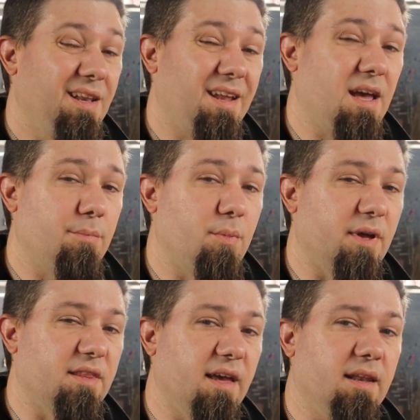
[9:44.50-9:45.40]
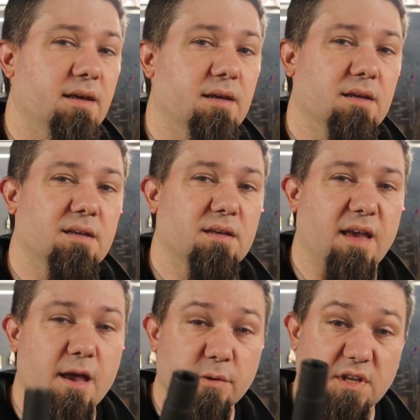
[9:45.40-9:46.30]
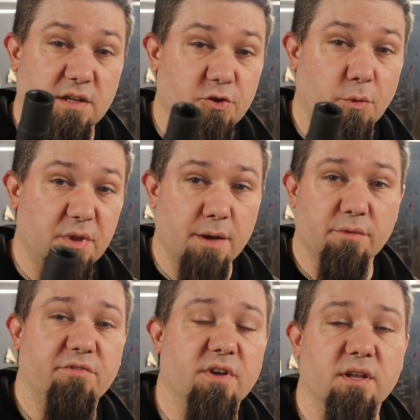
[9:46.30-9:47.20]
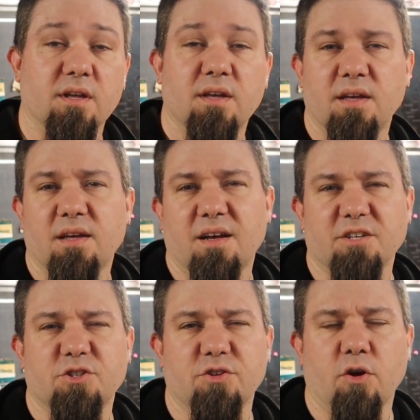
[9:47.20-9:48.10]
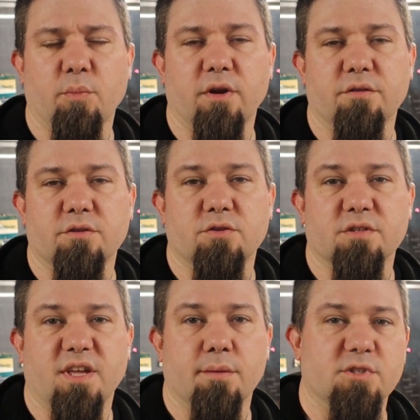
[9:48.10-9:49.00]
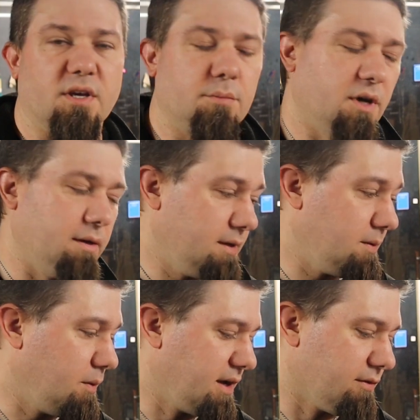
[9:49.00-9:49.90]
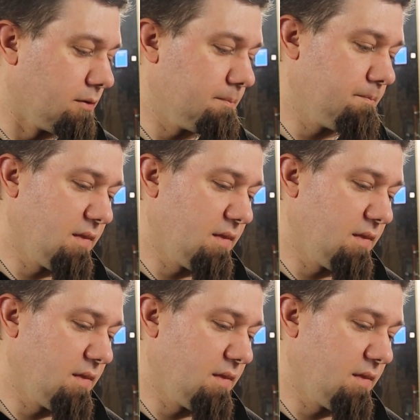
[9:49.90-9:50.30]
Not happy about that. Amazon told me they would fit. I should have known better than to trust Amazon, but whatever.